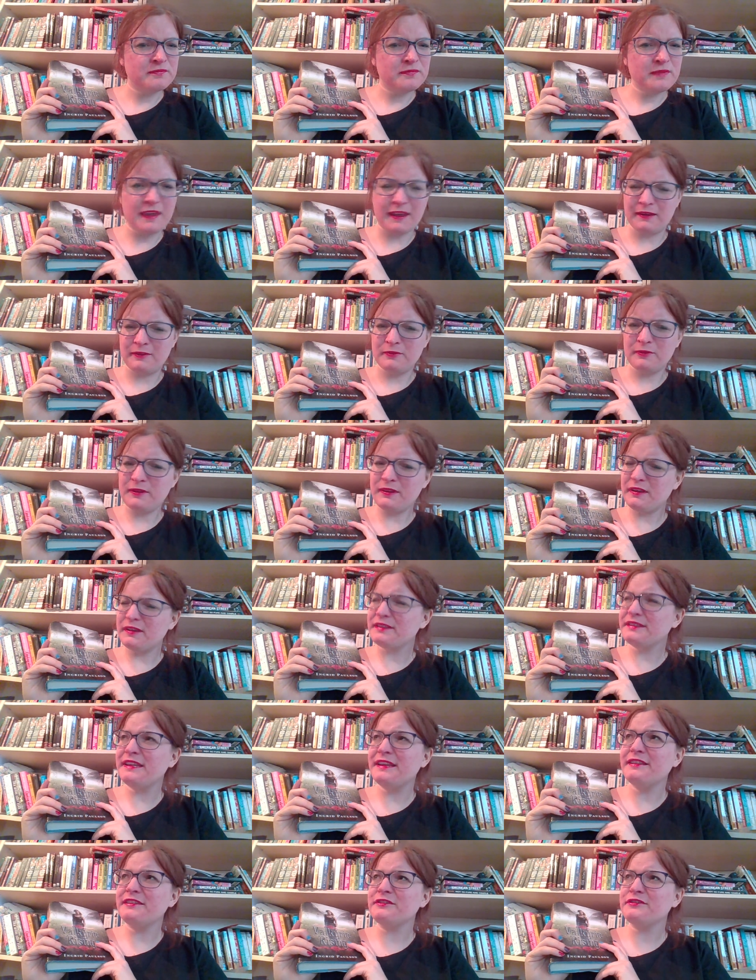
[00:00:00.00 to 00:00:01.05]
yeah, well, I
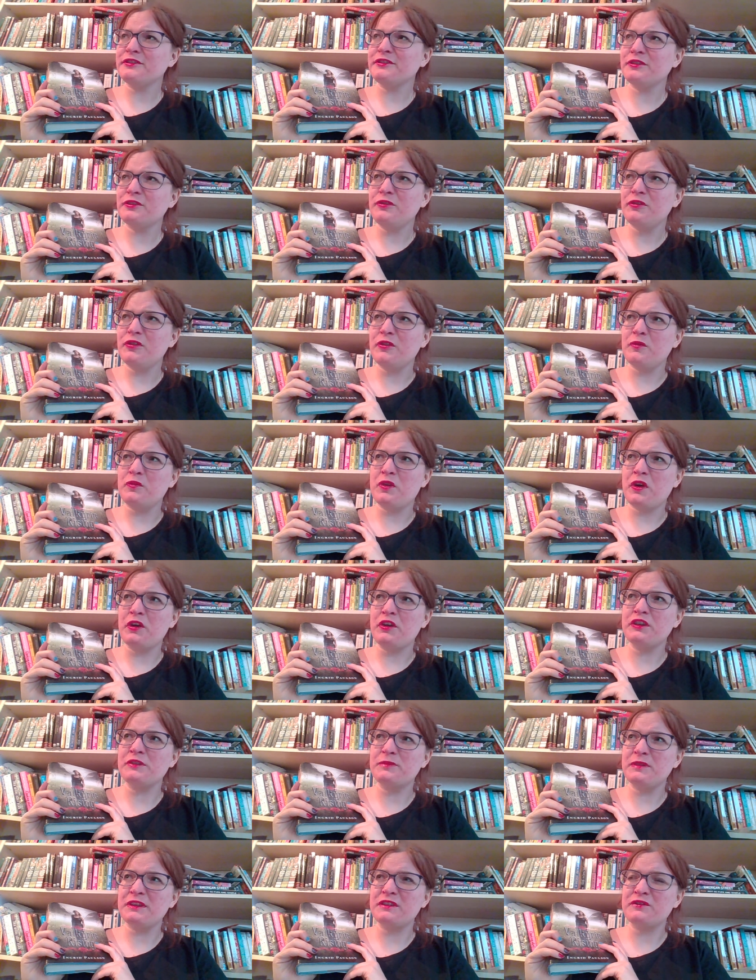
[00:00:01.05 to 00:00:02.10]
say so long,
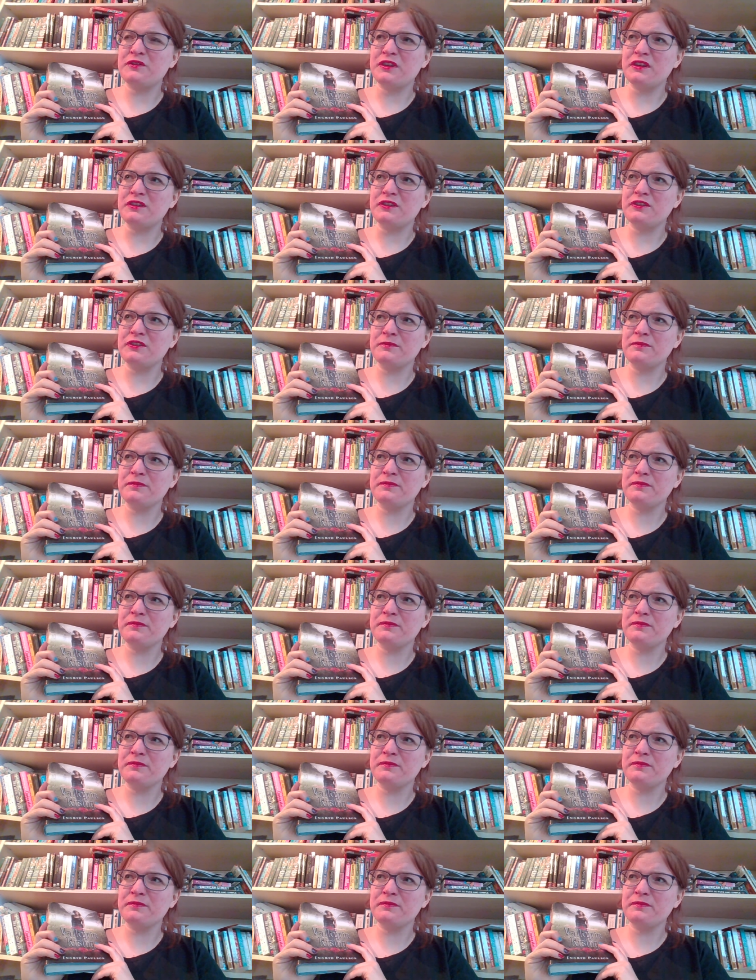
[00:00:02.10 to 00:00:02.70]
brother's best friend.